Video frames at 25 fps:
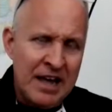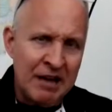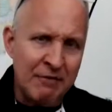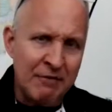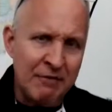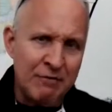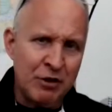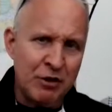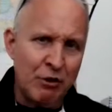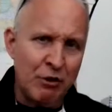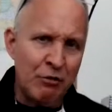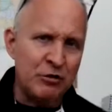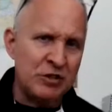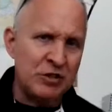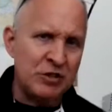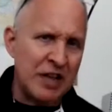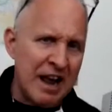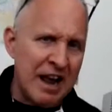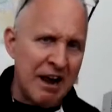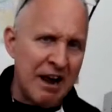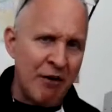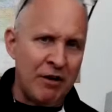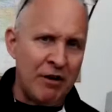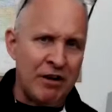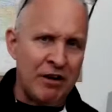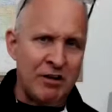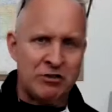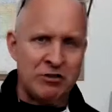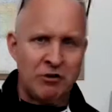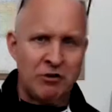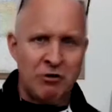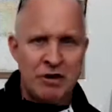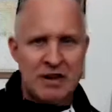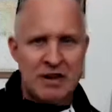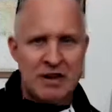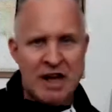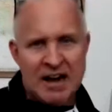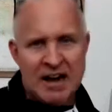if those areas
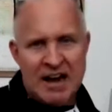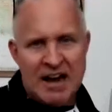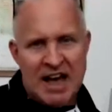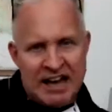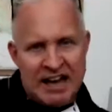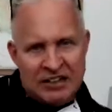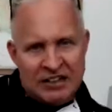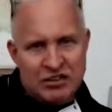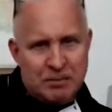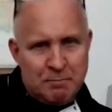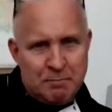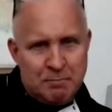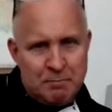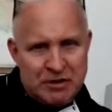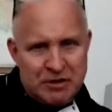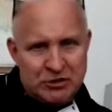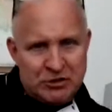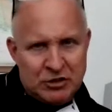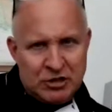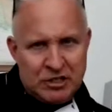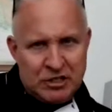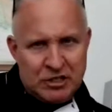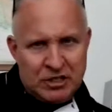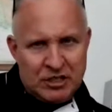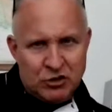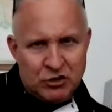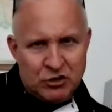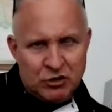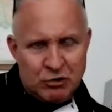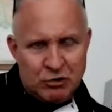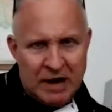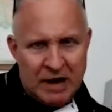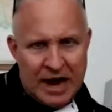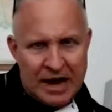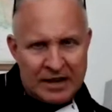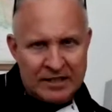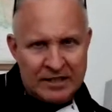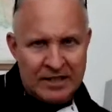are not isometrically
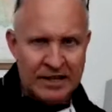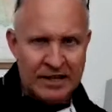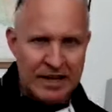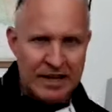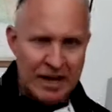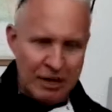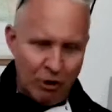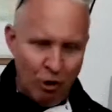contracting